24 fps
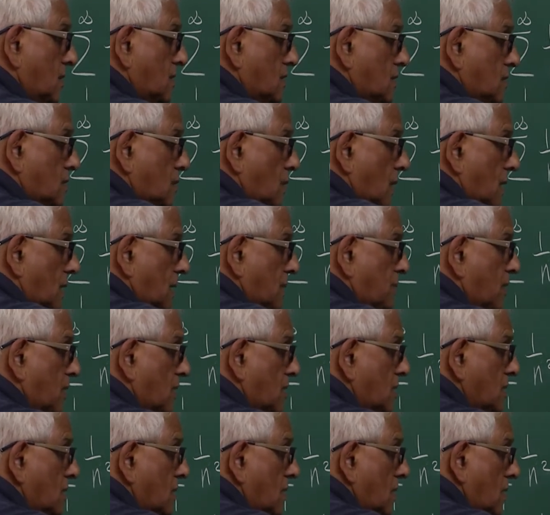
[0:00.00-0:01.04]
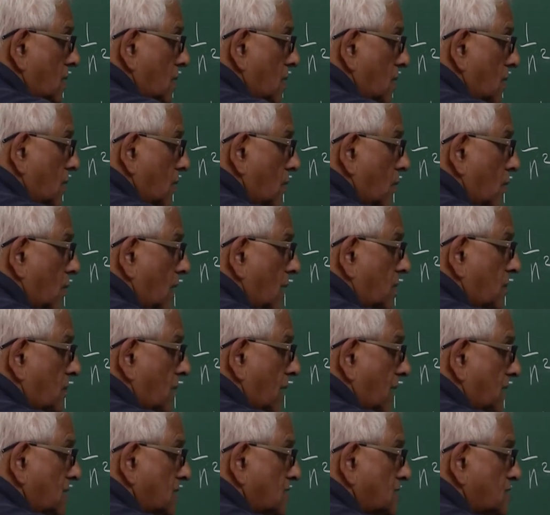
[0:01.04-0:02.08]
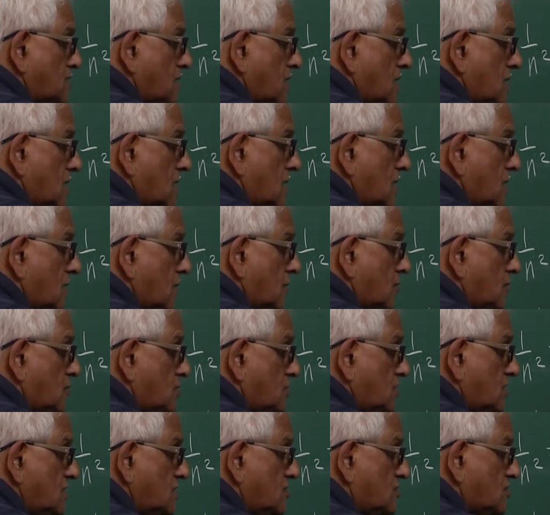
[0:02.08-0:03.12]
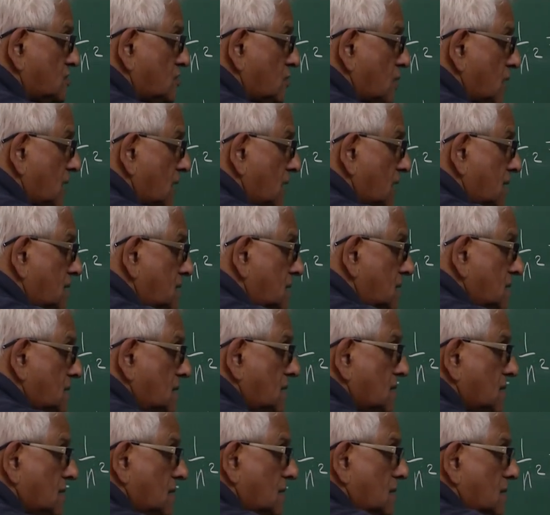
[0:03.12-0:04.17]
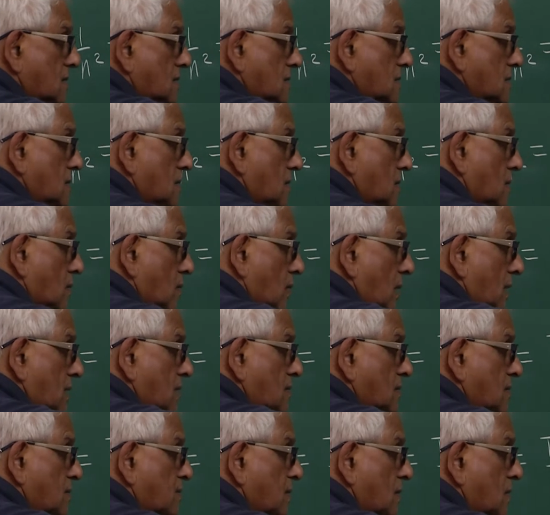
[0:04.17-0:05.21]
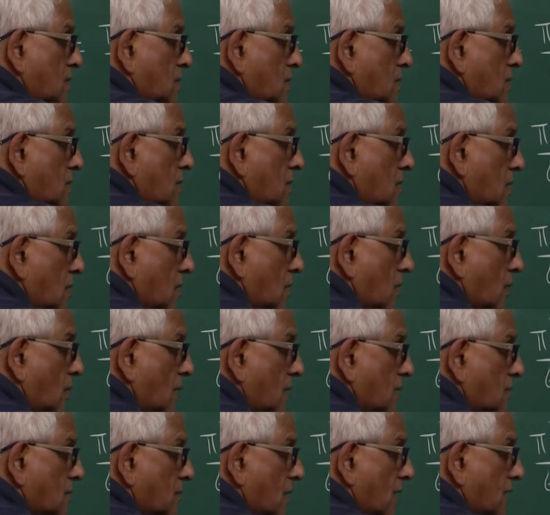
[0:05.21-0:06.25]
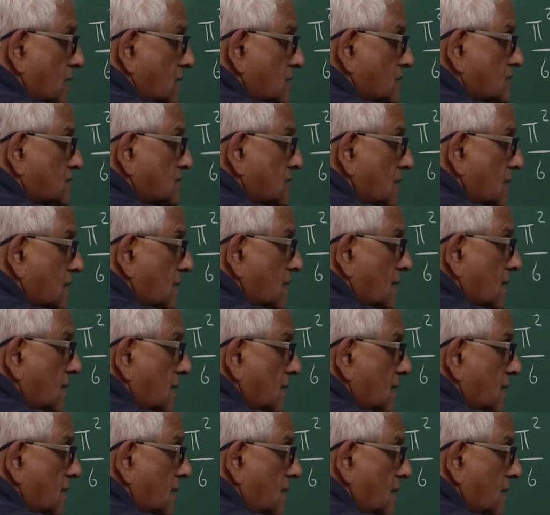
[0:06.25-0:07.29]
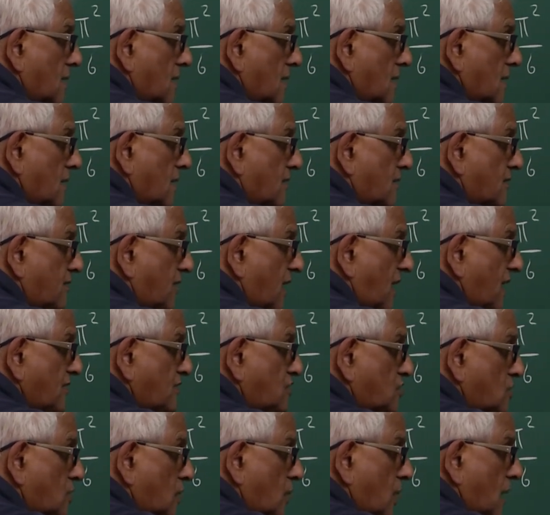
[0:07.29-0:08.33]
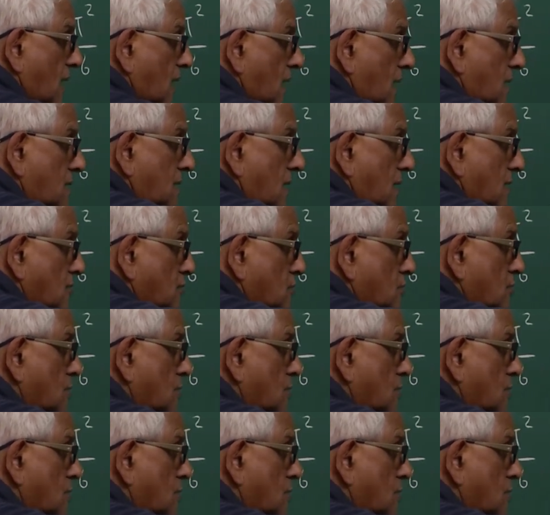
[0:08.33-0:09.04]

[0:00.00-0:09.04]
1 upon 1 minus 3 squared, 1 upon 1 minus 5 squared, and so